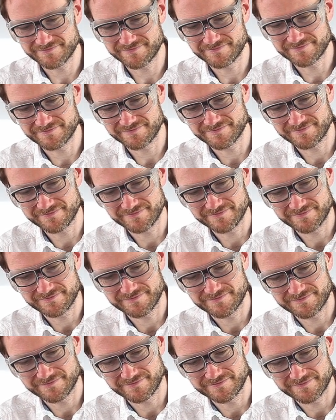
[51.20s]

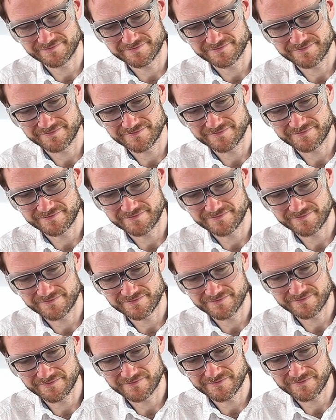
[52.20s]

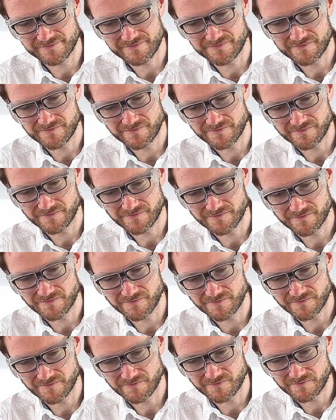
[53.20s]

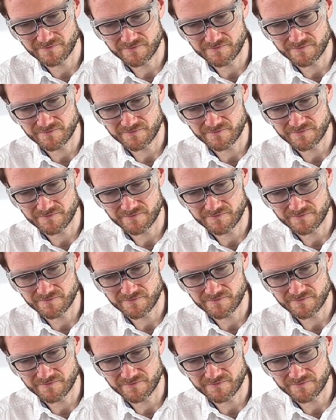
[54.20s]
(silence)